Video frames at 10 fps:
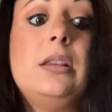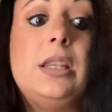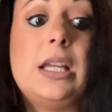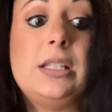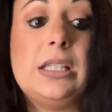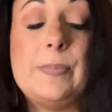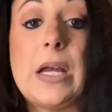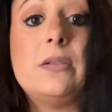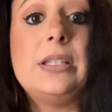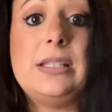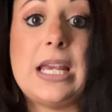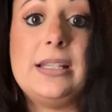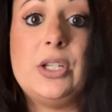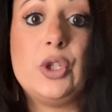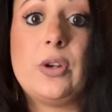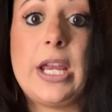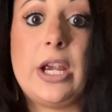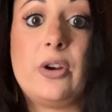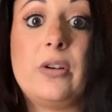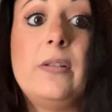the smell stays in your
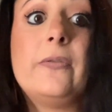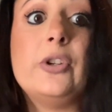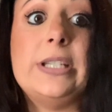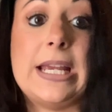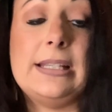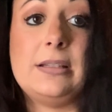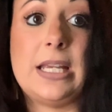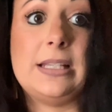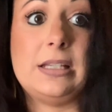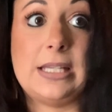hair for days and days and